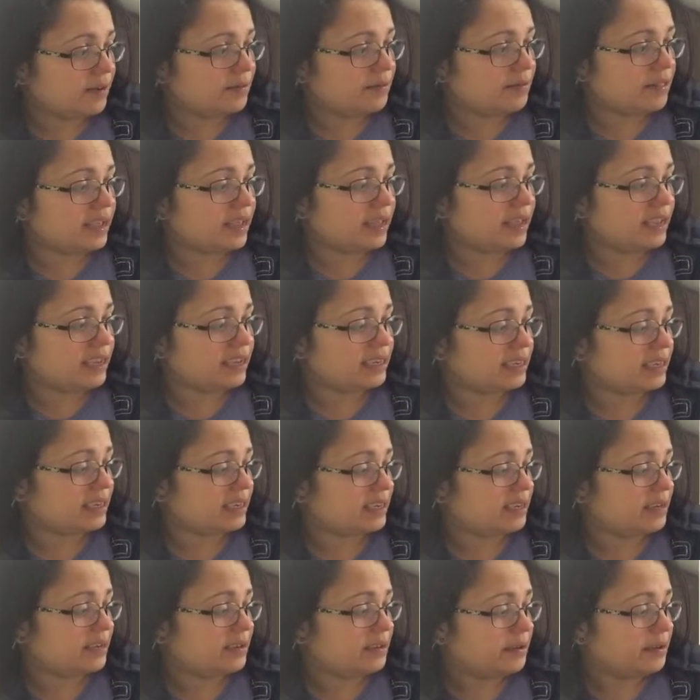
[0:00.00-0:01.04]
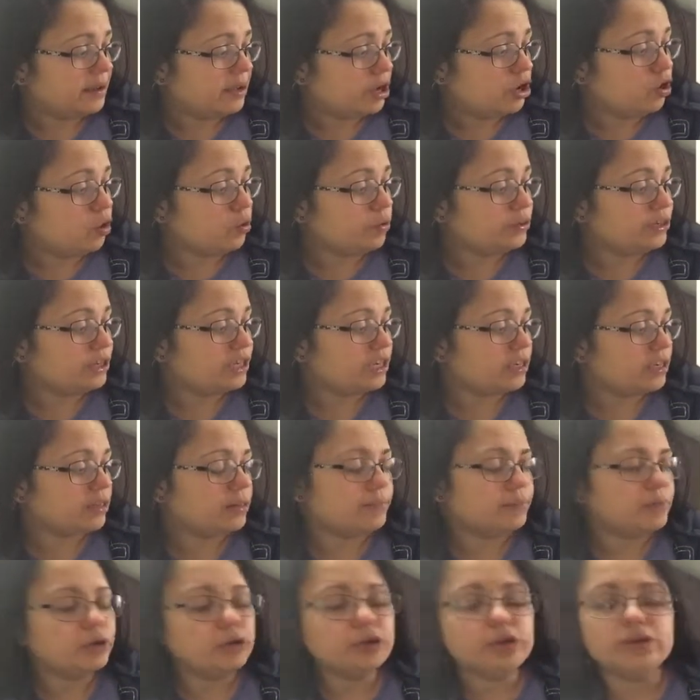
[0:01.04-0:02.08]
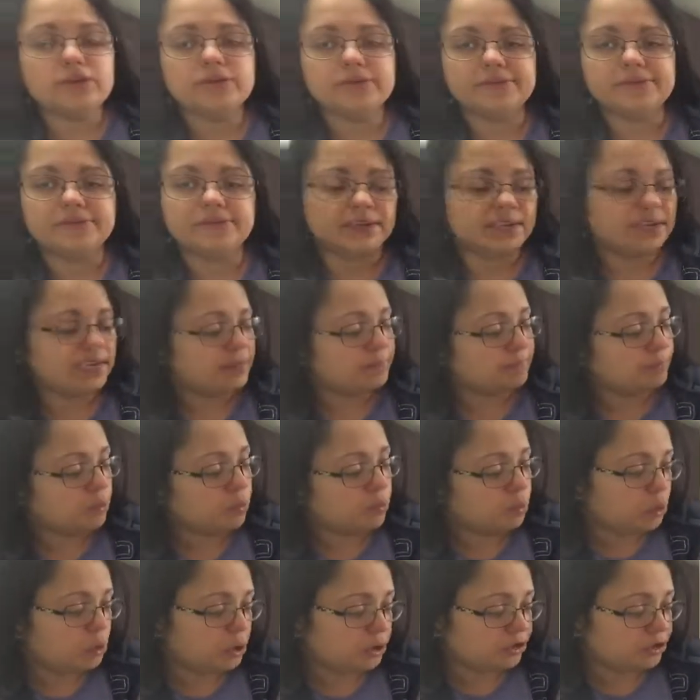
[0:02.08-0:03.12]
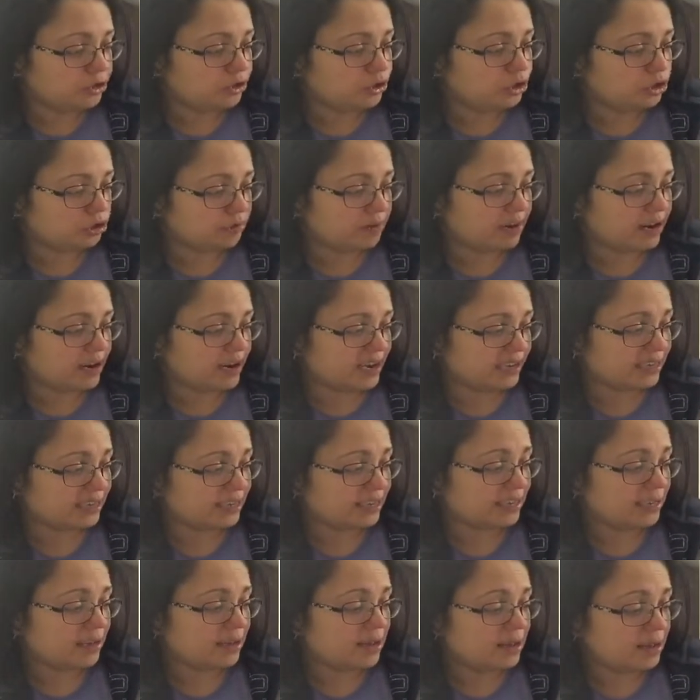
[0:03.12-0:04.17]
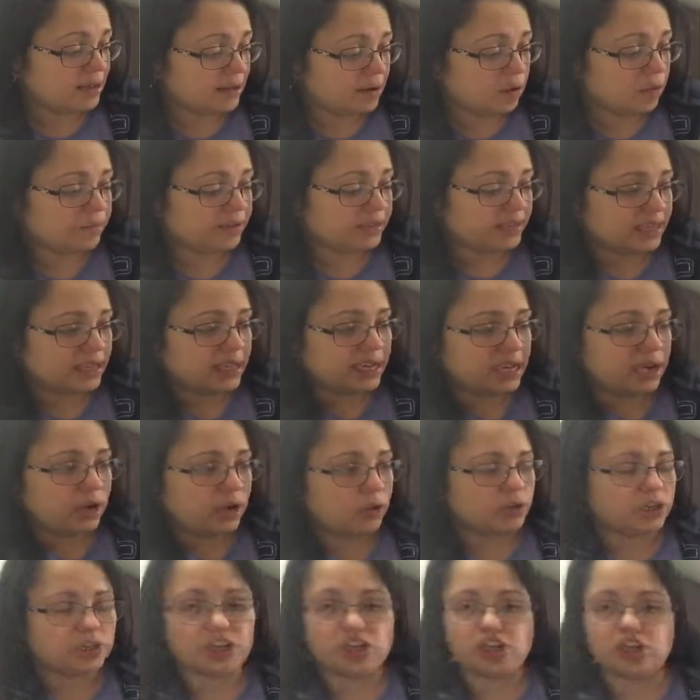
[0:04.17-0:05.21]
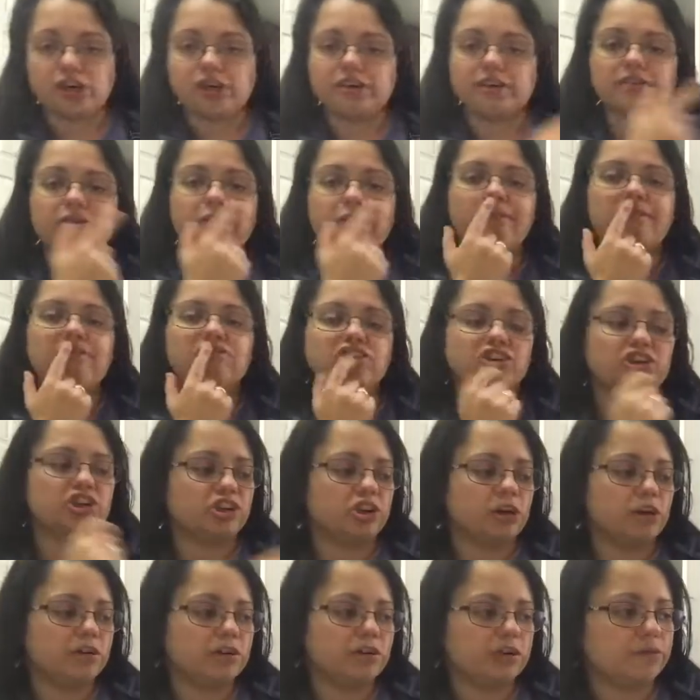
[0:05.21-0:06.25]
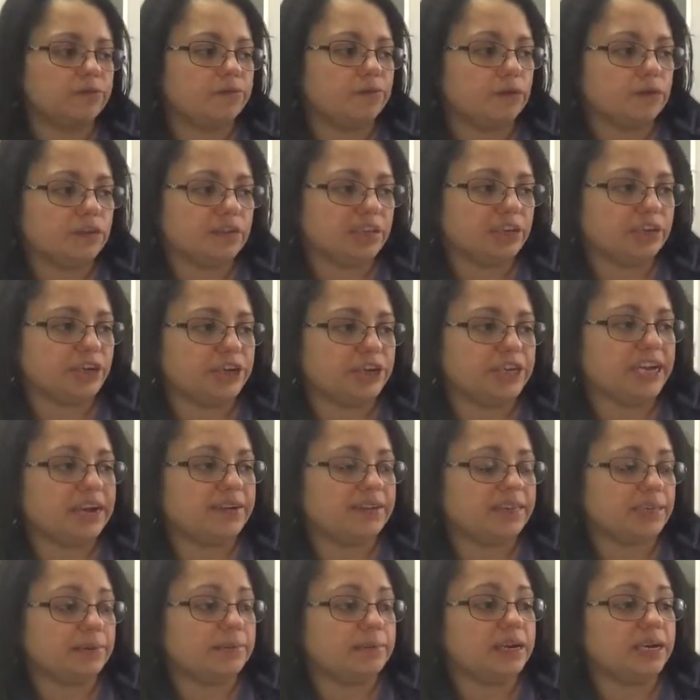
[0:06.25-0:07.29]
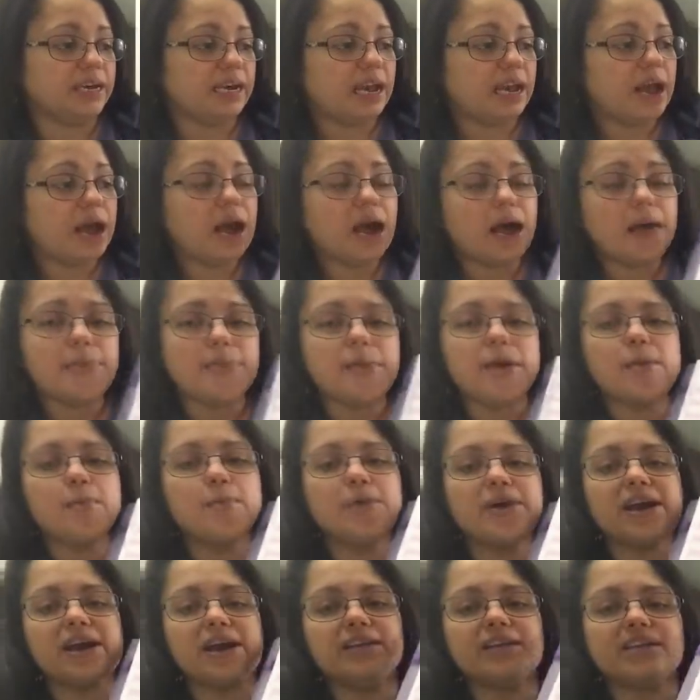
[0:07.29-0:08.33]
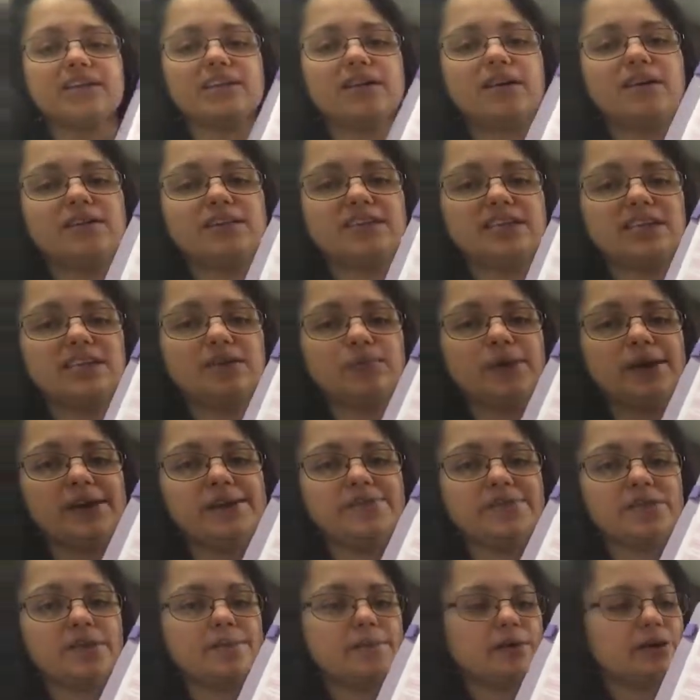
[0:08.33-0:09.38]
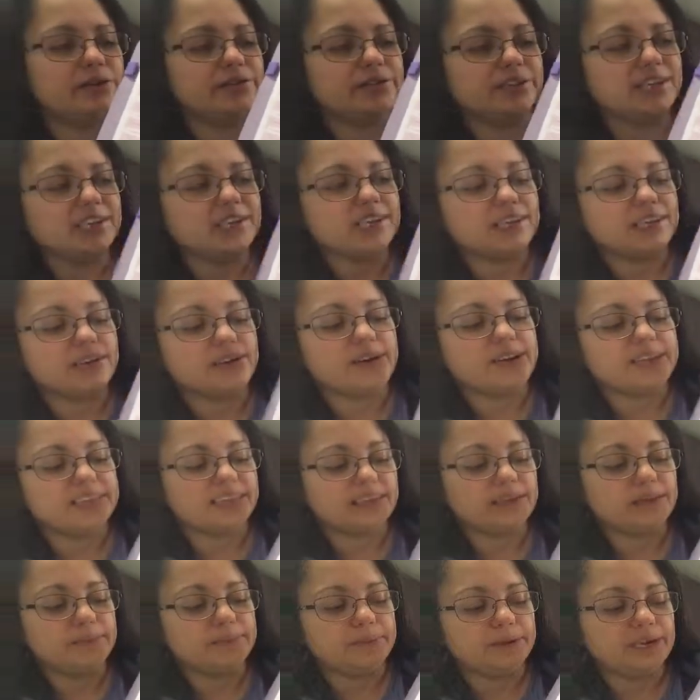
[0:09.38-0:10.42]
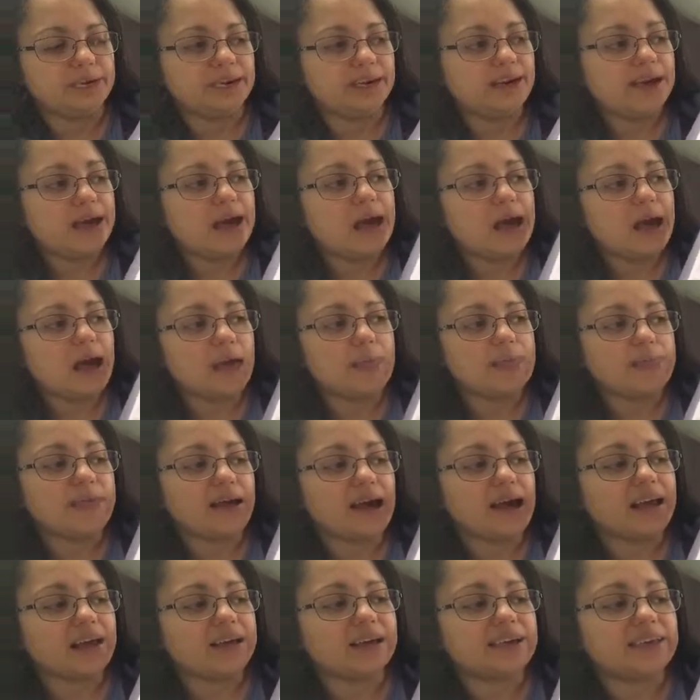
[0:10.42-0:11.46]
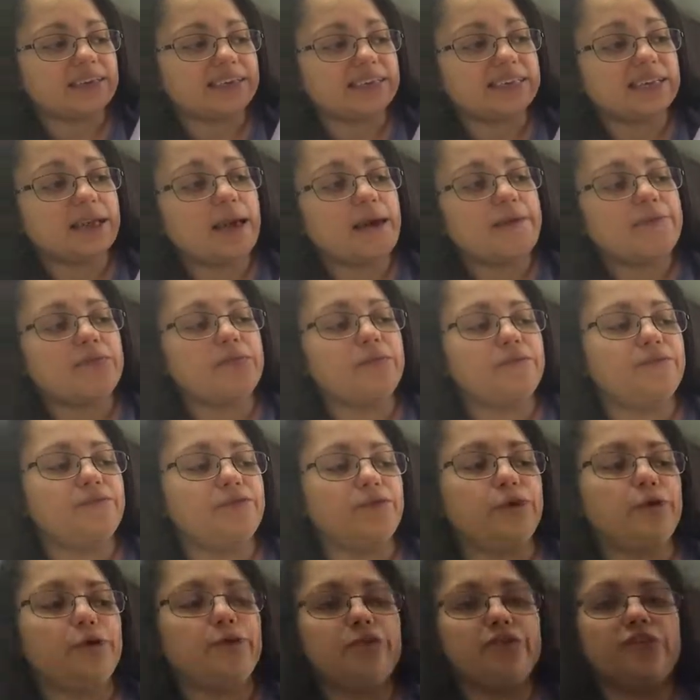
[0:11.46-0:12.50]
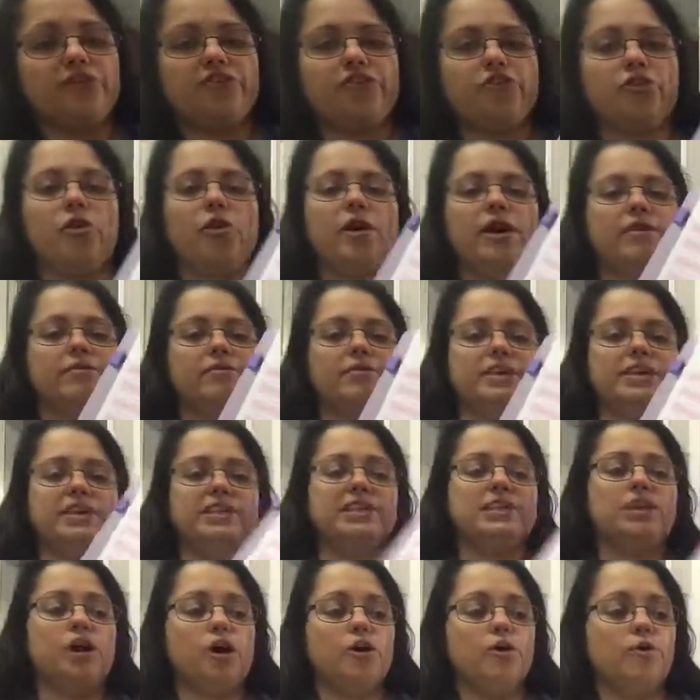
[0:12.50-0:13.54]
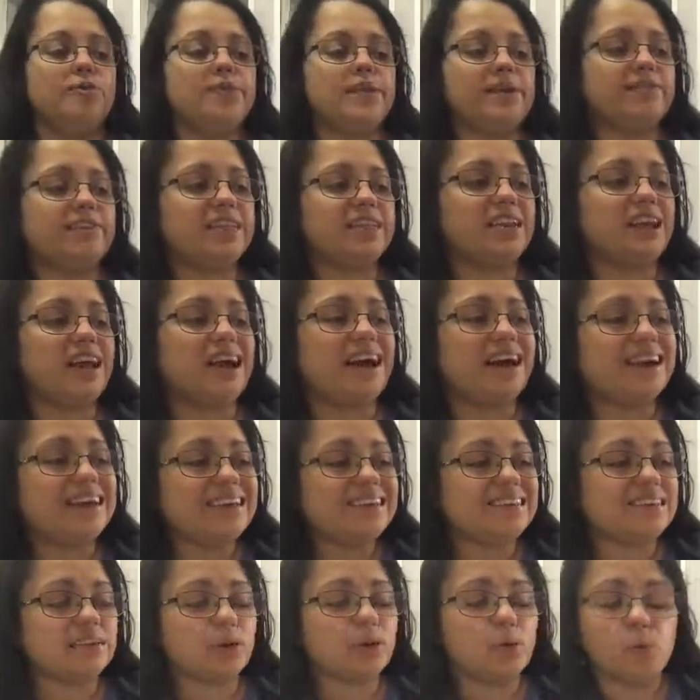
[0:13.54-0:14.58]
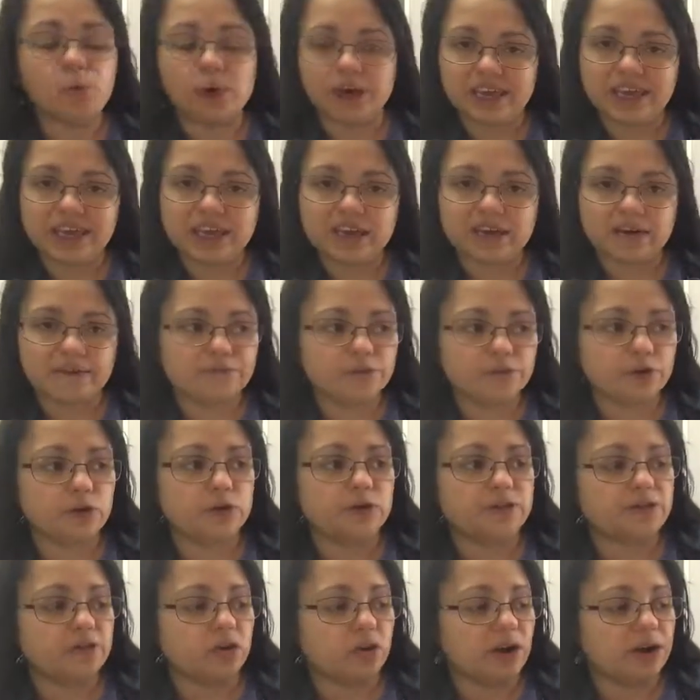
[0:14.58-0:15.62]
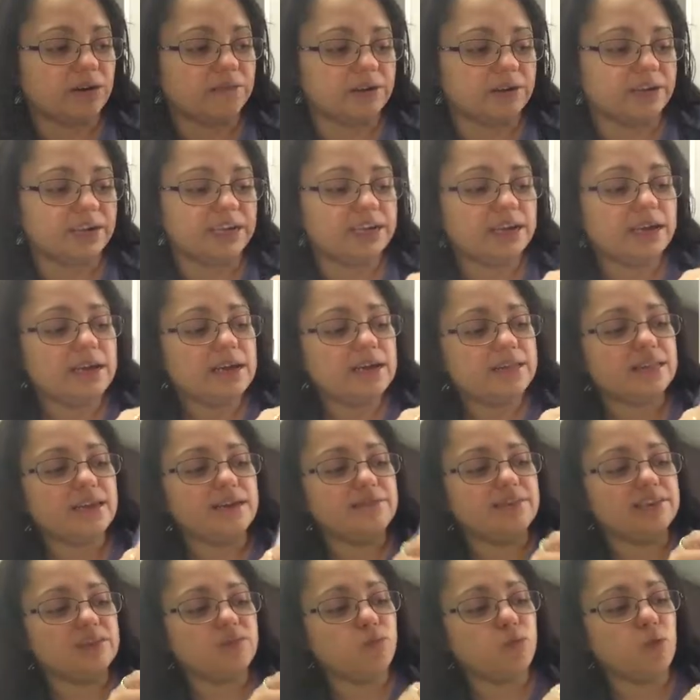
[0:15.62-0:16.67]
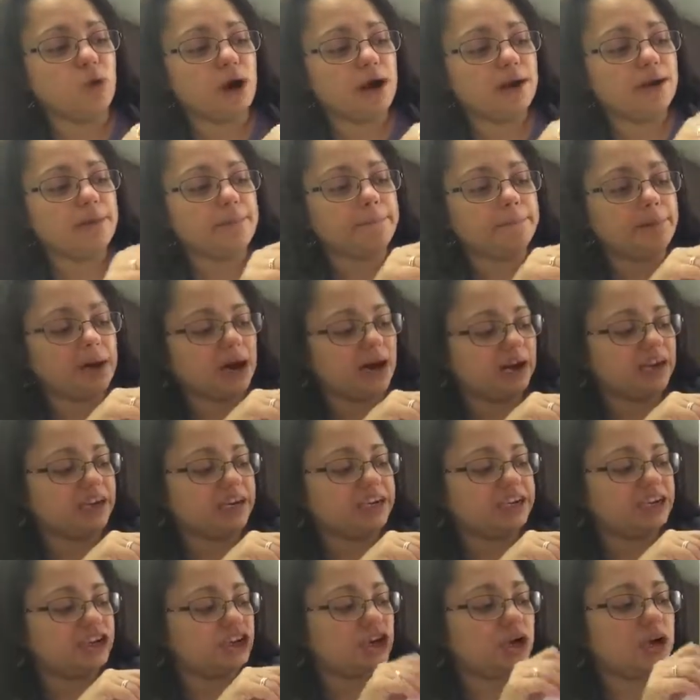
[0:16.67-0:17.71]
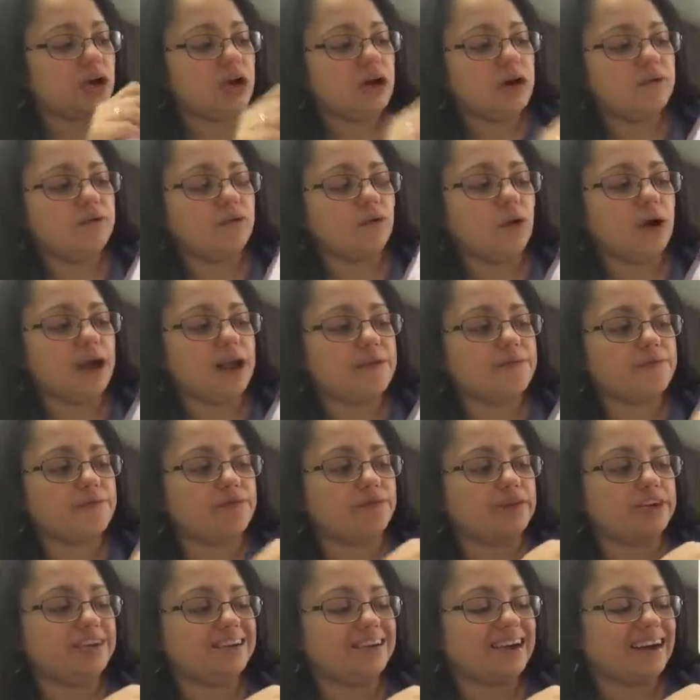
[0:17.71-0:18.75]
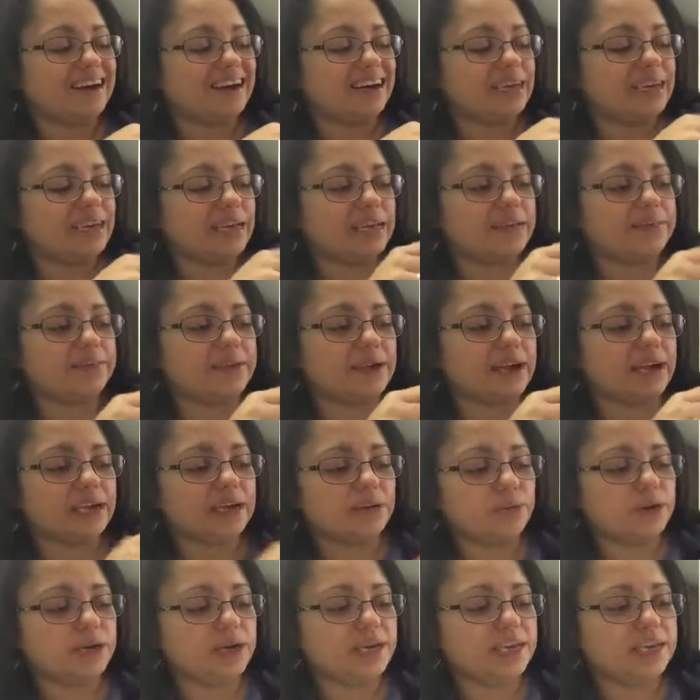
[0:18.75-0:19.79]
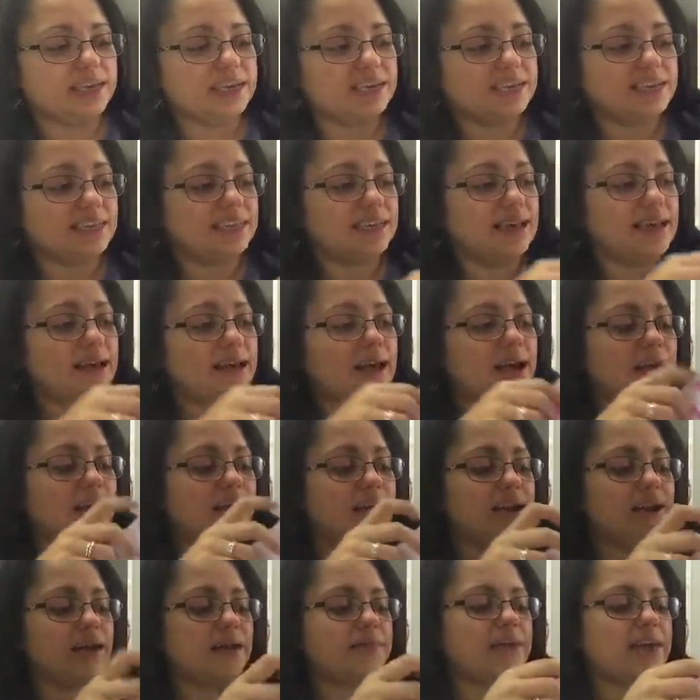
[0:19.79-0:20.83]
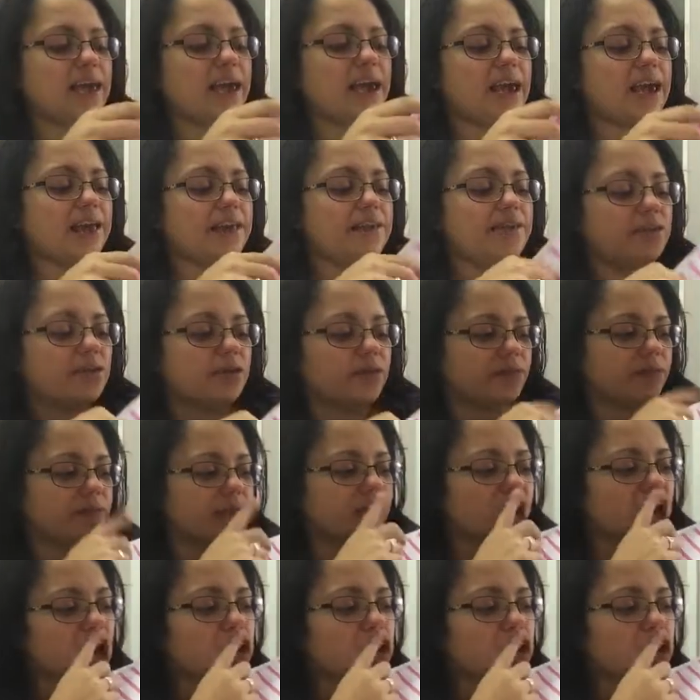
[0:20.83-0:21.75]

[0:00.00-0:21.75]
There's gone to the movies, bought a new dress. Obviously, there's lots to choose from. I've just chosen a few that stood out to me. And then we get started with the most exciting bit, and that is the food diary. So there is an 8-week food diary. There is 1 page for every day in the 8 weeks, and at the end of